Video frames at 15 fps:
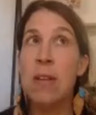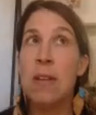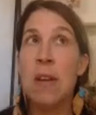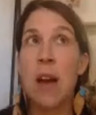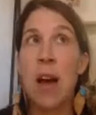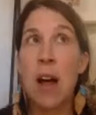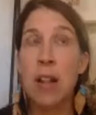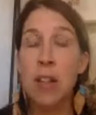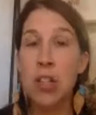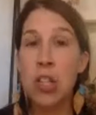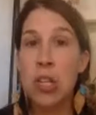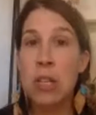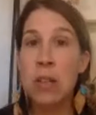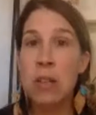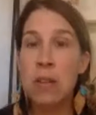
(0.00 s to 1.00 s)

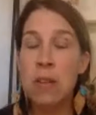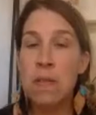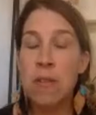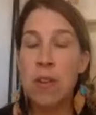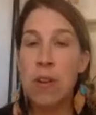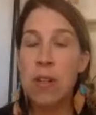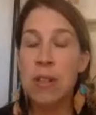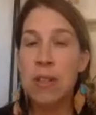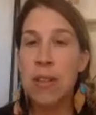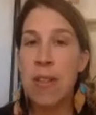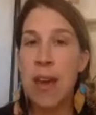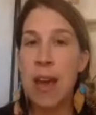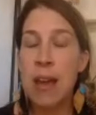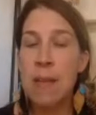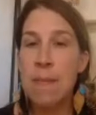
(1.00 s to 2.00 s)
collagen if they're into
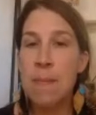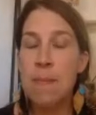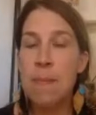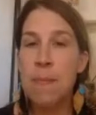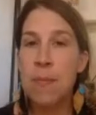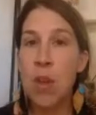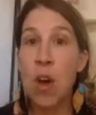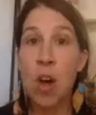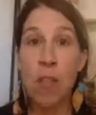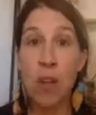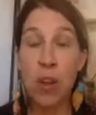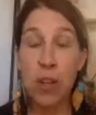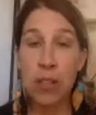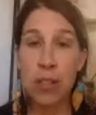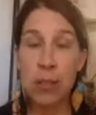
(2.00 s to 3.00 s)
that, all
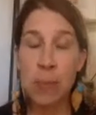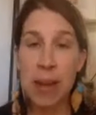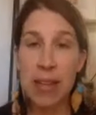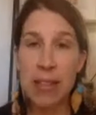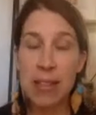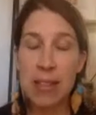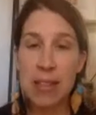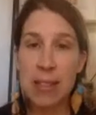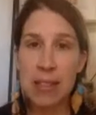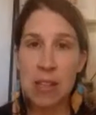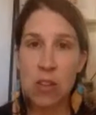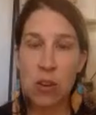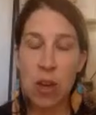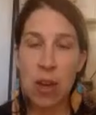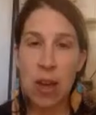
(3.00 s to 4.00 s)
the good spices,
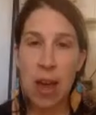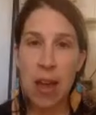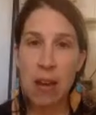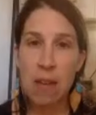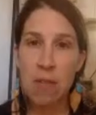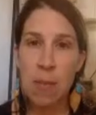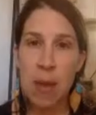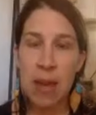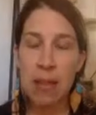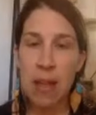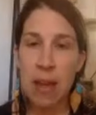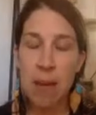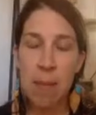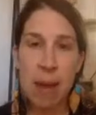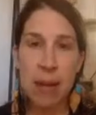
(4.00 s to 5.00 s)
and you can kind of make
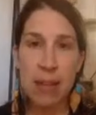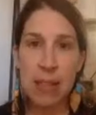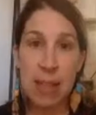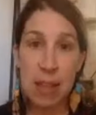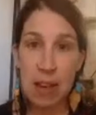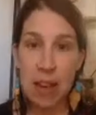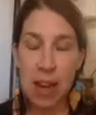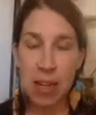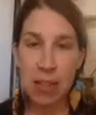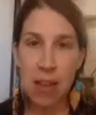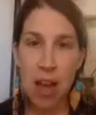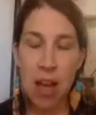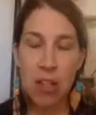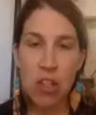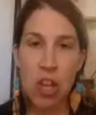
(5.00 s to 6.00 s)
like a Mexican
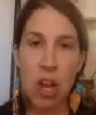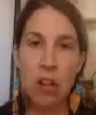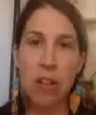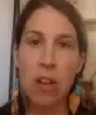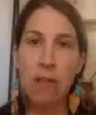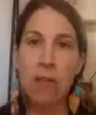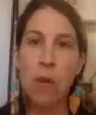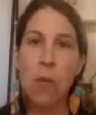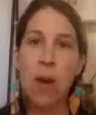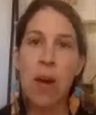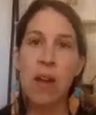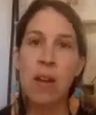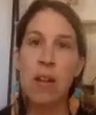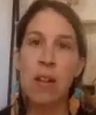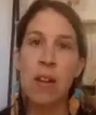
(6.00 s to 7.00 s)
hot chocolate if you
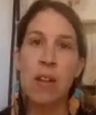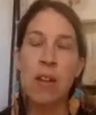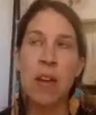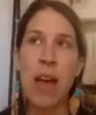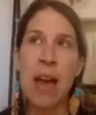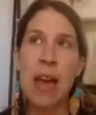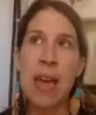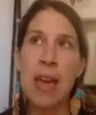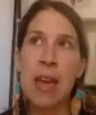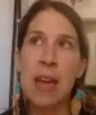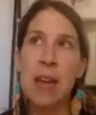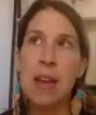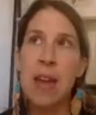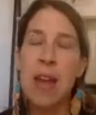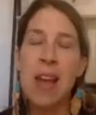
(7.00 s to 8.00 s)
want, a little
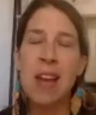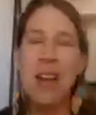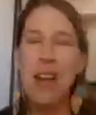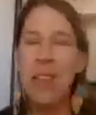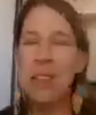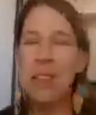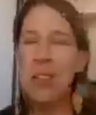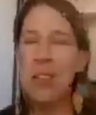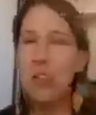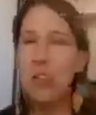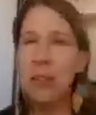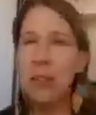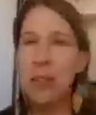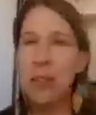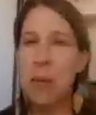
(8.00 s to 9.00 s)
cayenne, nothing too
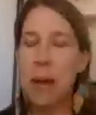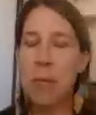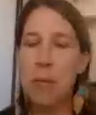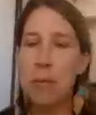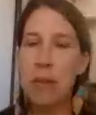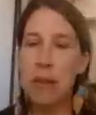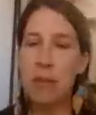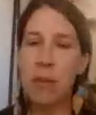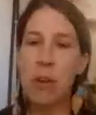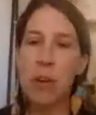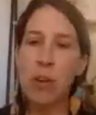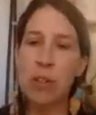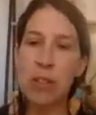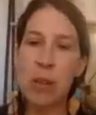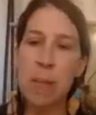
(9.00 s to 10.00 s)
spicy probably for
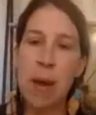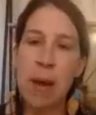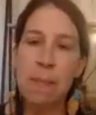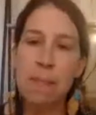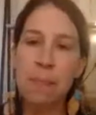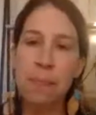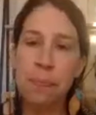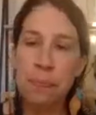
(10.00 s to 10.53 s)
nursing mom,